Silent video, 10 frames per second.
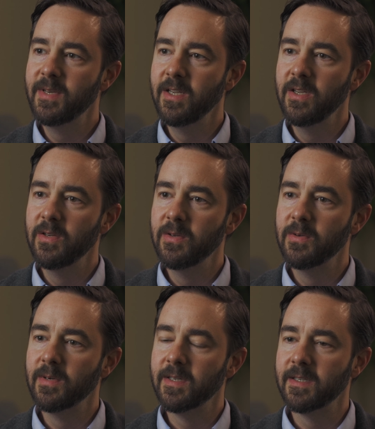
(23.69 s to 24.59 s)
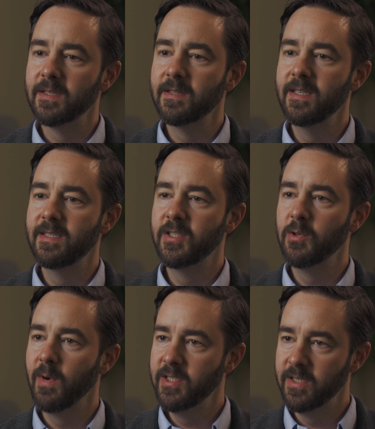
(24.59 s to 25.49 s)
to you the
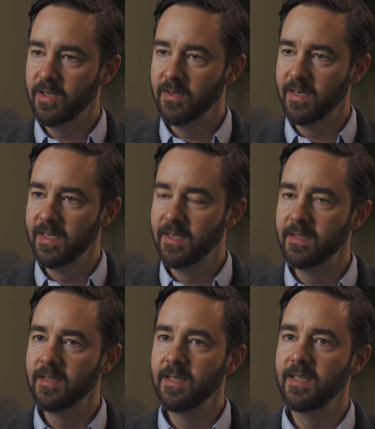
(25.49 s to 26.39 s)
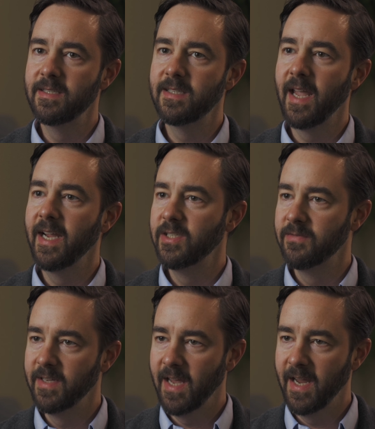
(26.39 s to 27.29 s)
situation you're in, the stage
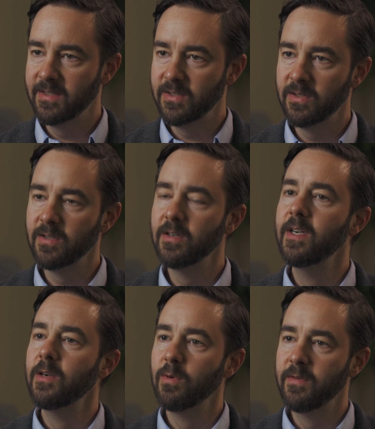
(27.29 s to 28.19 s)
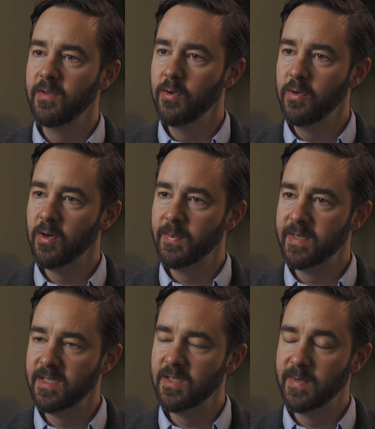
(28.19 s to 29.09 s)
of the cancer, review your
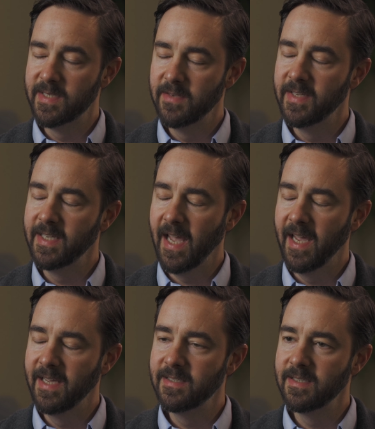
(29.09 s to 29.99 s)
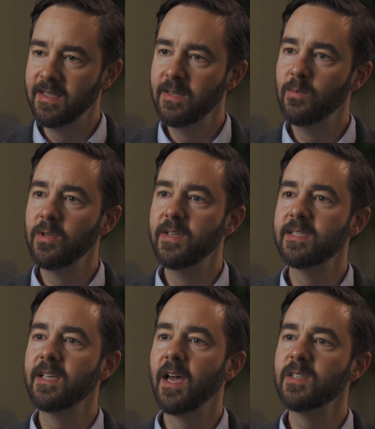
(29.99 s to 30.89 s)
specific case, and then we'll
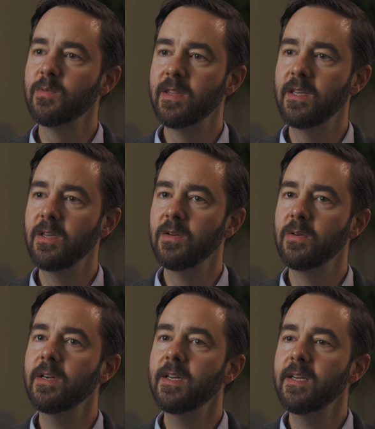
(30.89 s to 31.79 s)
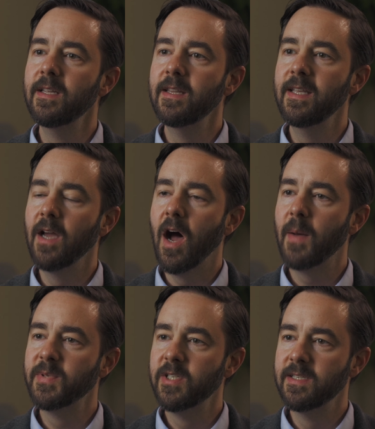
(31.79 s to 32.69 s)
discuss with you the
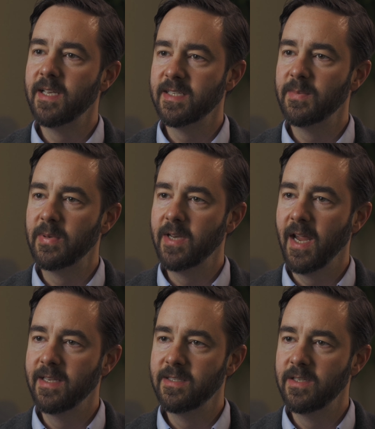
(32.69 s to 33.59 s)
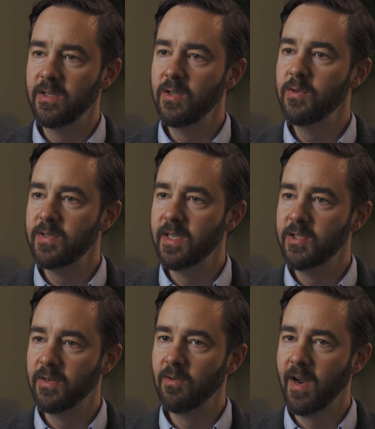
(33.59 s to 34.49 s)
options as it pertains to
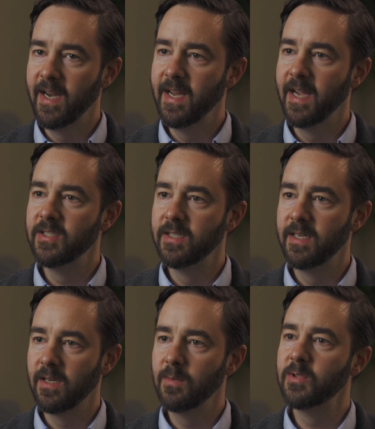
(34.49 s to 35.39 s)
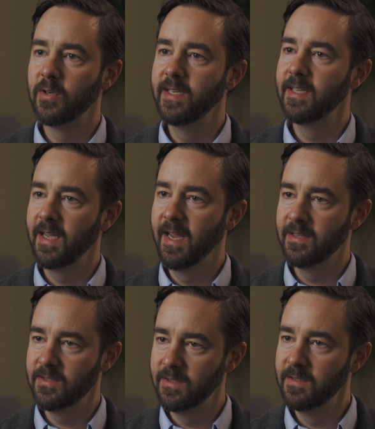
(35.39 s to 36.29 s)
usage of radiation to help treat the
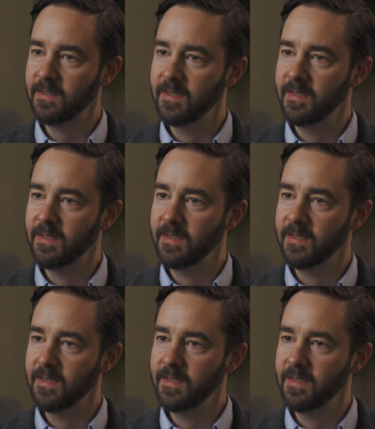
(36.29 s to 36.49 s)
cancer.